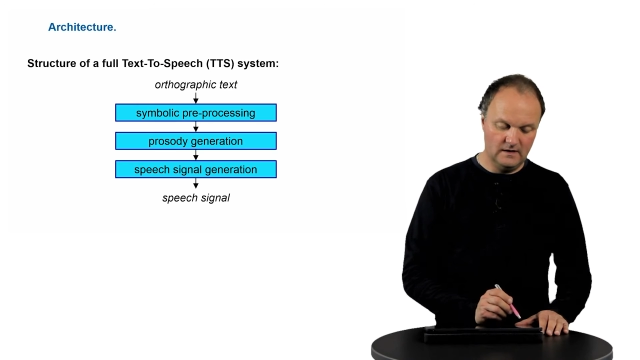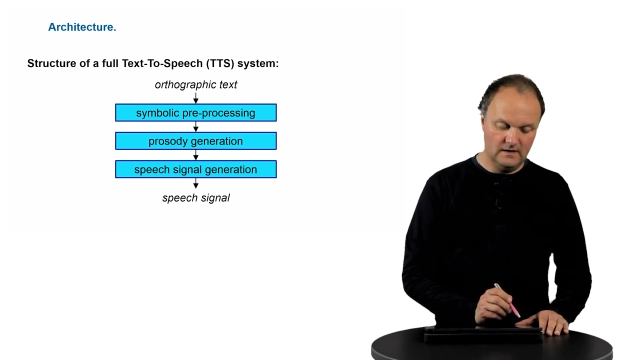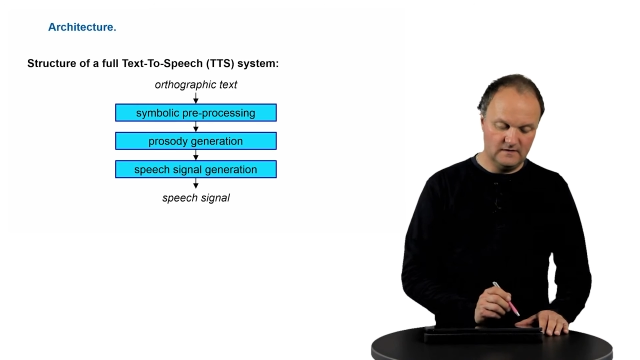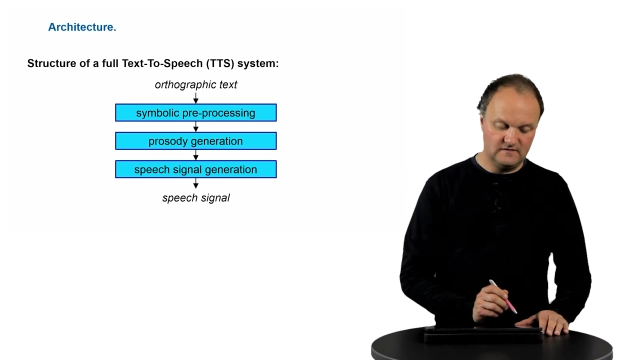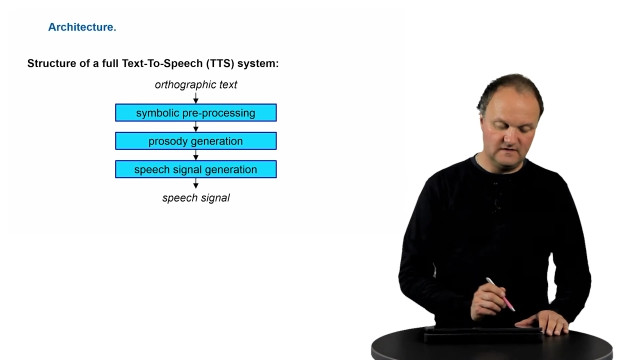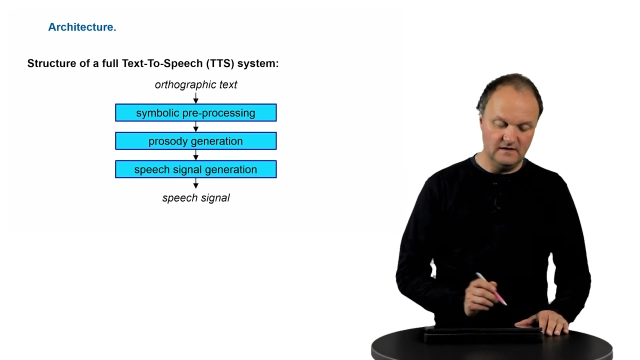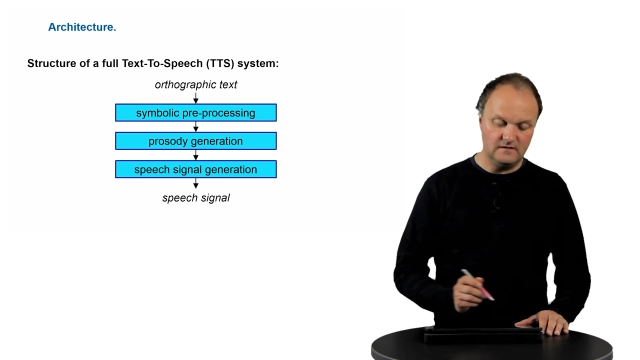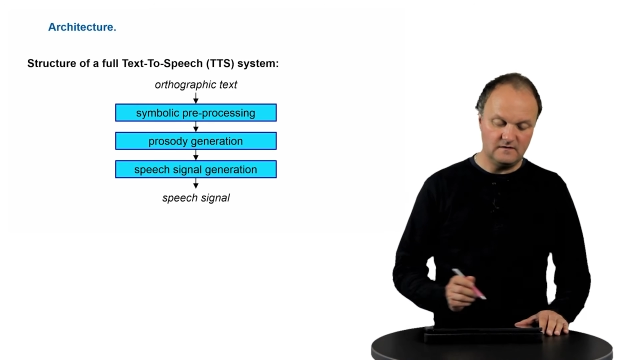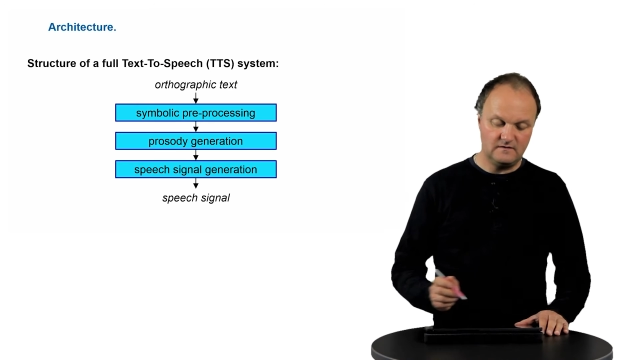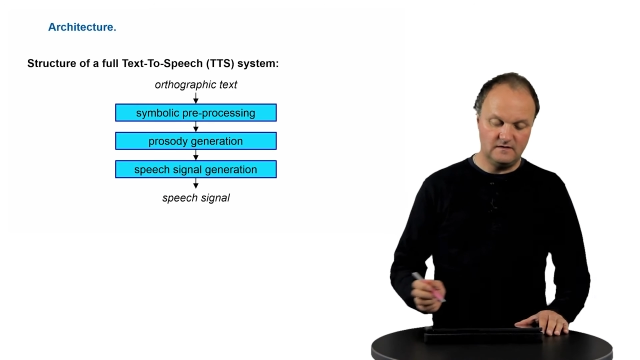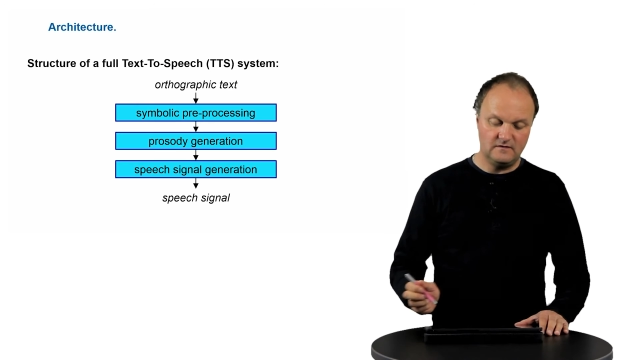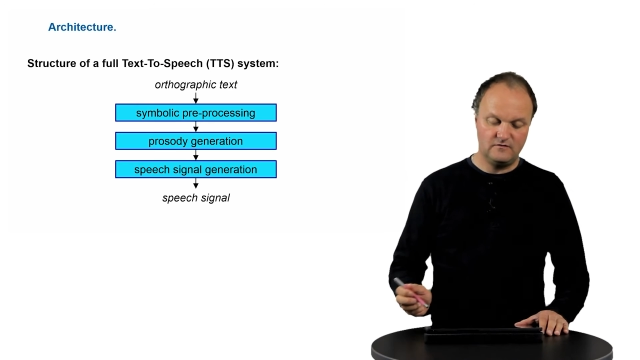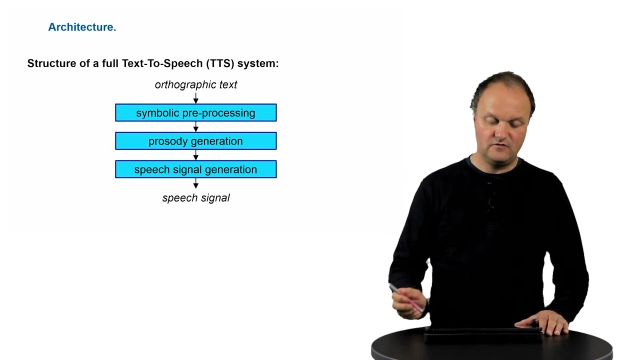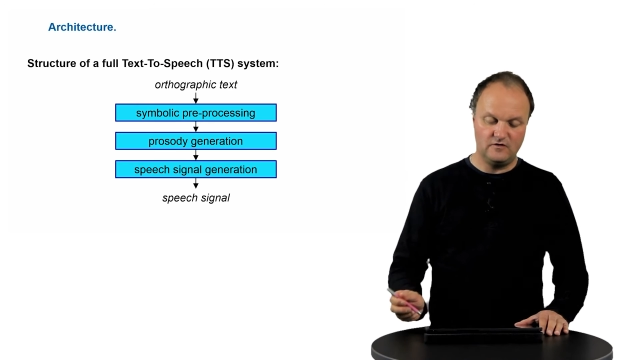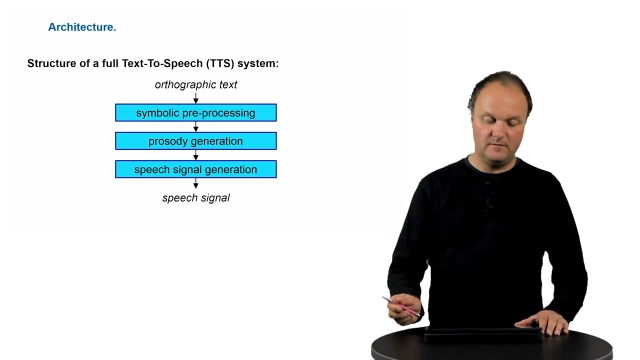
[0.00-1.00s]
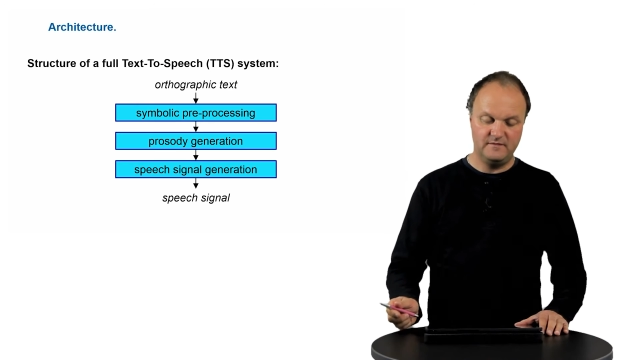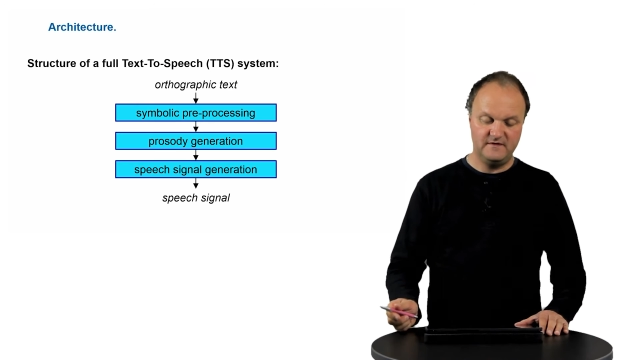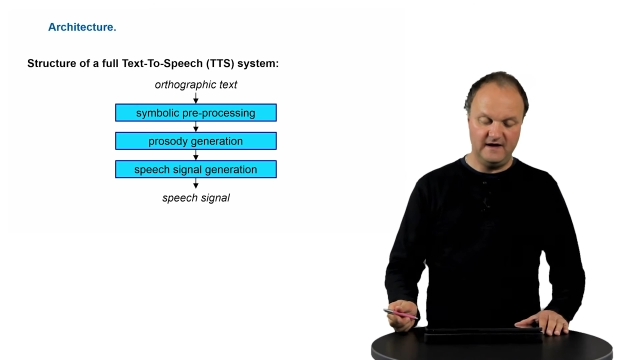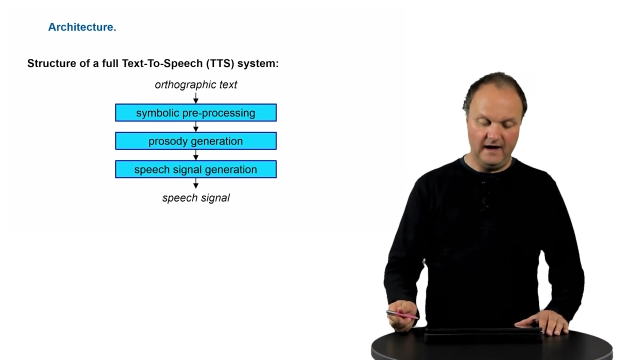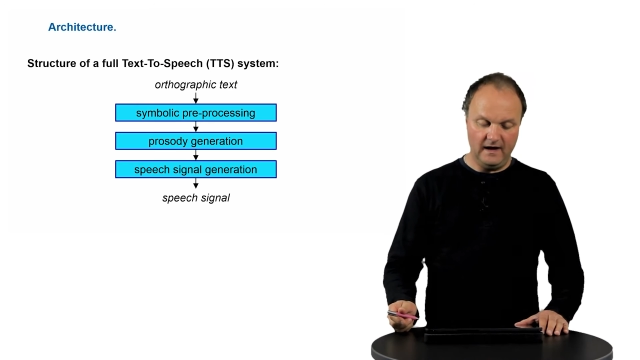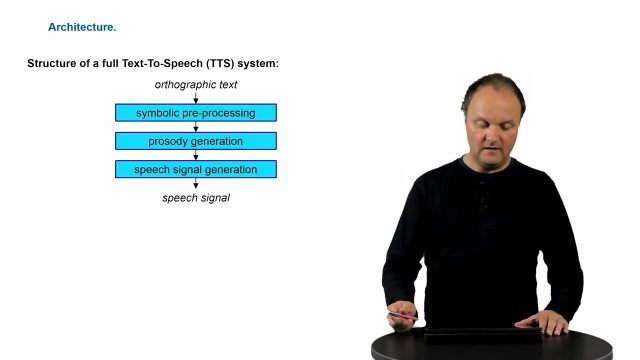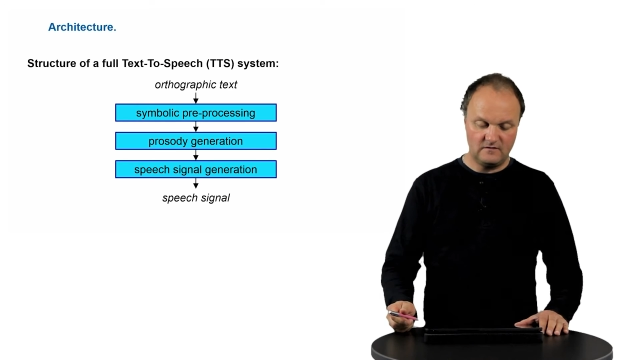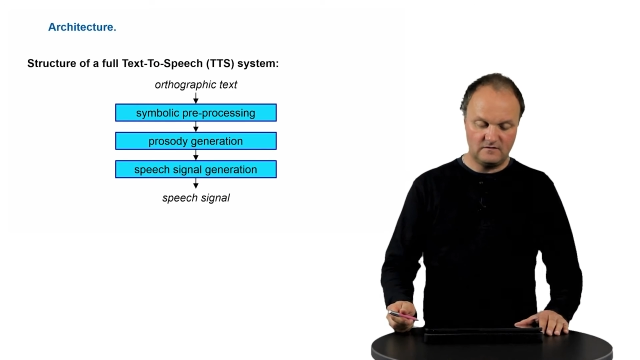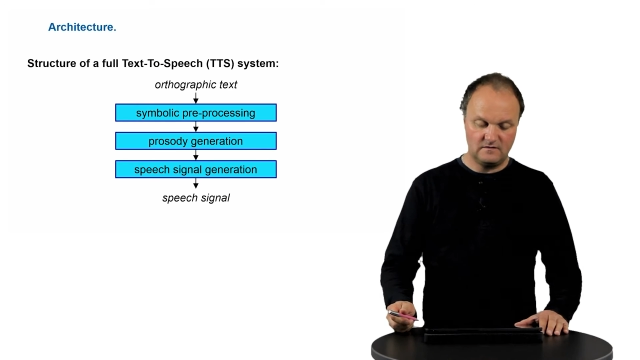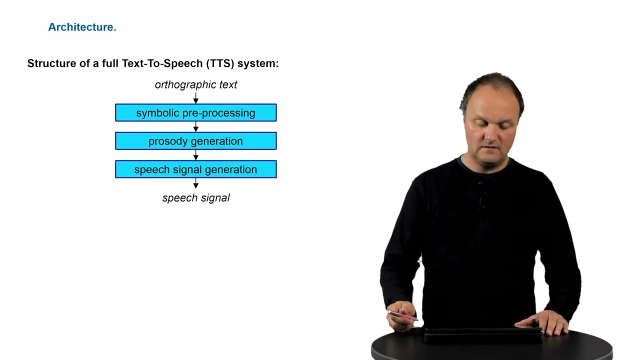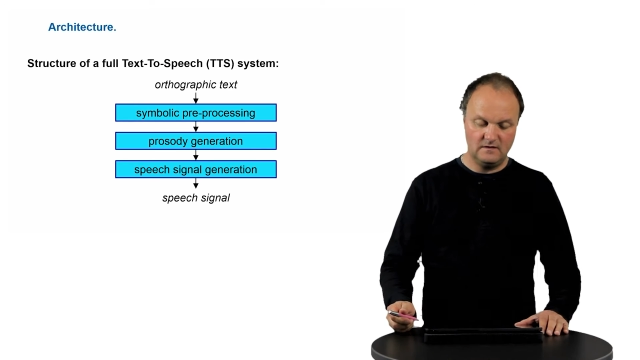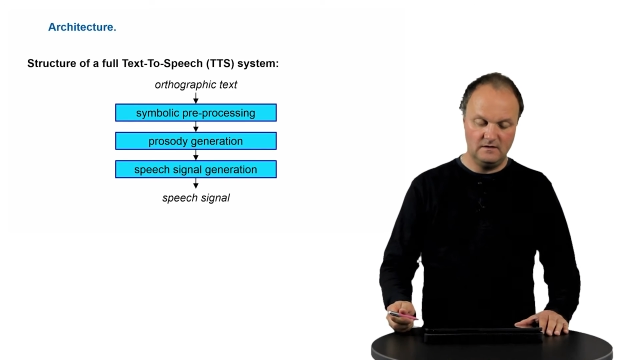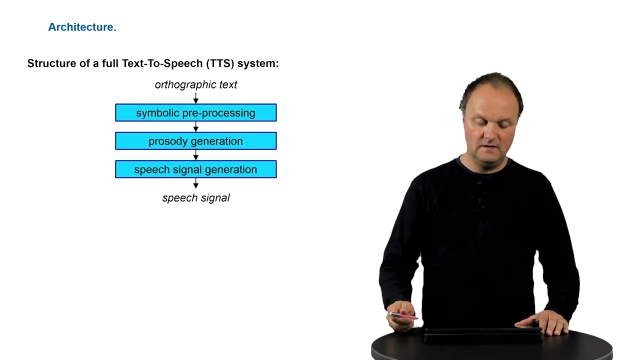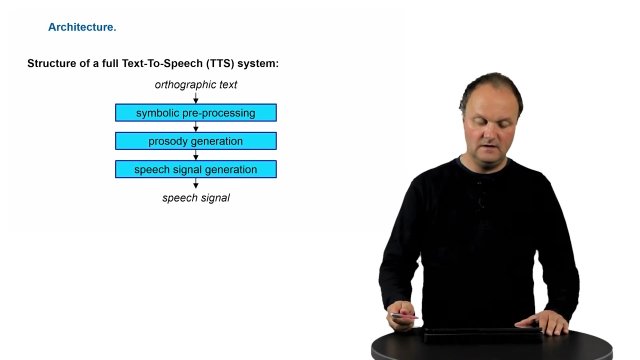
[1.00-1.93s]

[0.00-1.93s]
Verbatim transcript: synthesis from text,